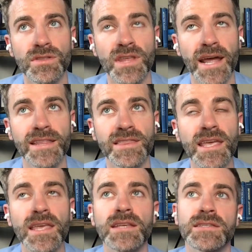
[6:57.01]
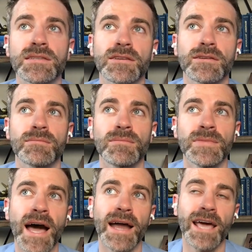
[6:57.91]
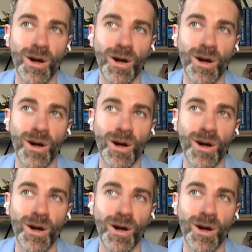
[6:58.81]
that I think is not